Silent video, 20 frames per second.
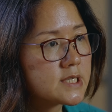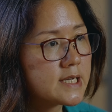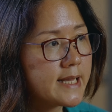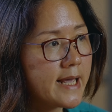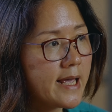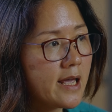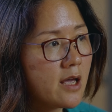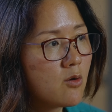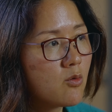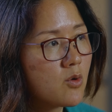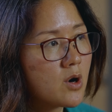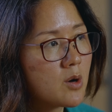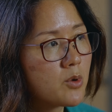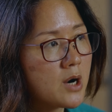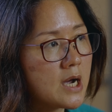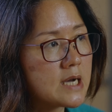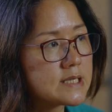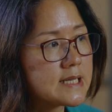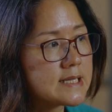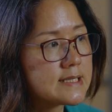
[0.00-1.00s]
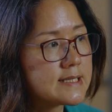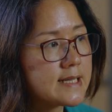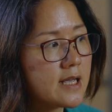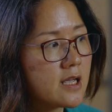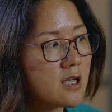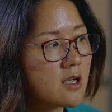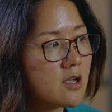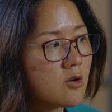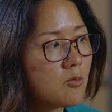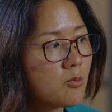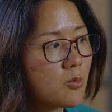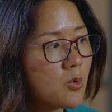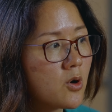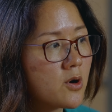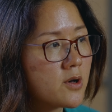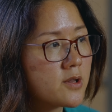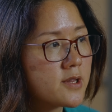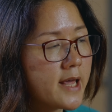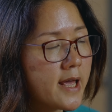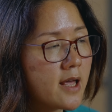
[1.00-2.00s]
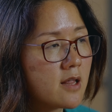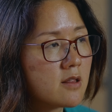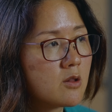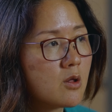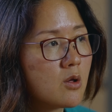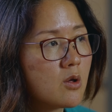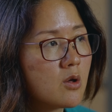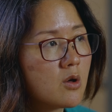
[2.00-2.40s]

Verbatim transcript: Today we're processing more than